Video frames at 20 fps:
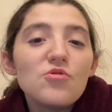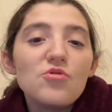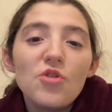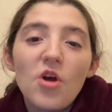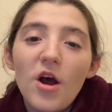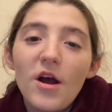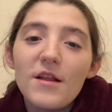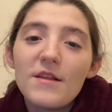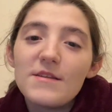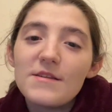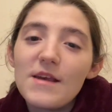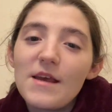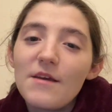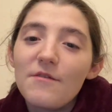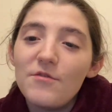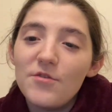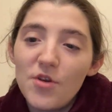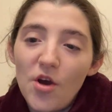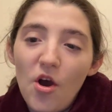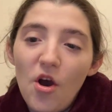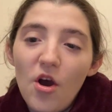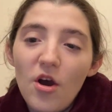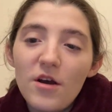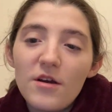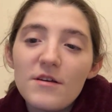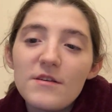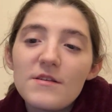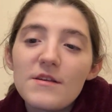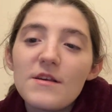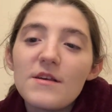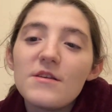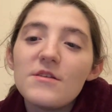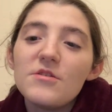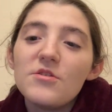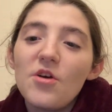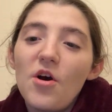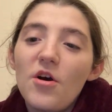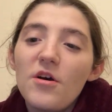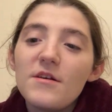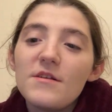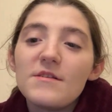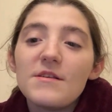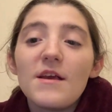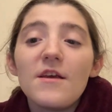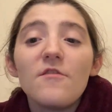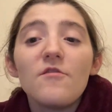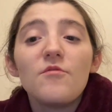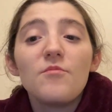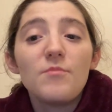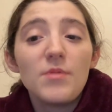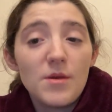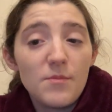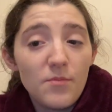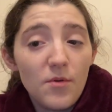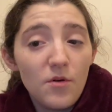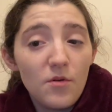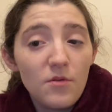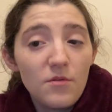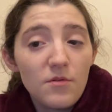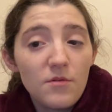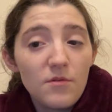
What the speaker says: not save dogs, as dogs save people.